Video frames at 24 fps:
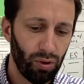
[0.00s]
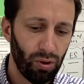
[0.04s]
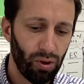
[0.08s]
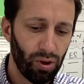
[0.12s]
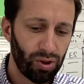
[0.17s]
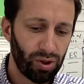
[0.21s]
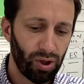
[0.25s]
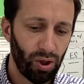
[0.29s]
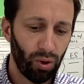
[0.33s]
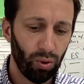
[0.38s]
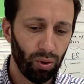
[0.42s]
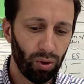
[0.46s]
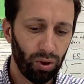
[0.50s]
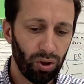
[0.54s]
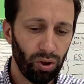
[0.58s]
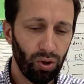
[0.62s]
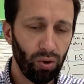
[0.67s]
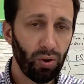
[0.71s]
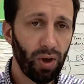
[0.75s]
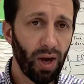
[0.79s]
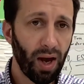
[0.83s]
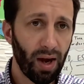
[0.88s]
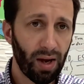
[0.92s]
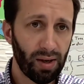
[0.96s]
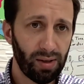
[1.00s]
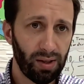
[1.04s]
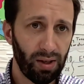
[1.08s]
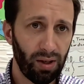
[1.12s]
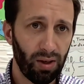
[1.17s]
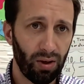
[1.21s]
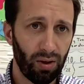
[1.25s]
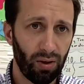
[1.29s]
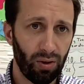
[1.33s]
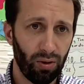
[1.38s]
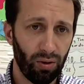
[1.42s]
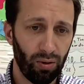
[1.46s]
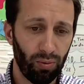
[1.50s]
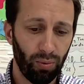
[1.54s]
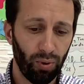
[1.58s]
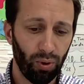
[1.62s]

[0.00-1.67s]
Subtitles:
So you guys at home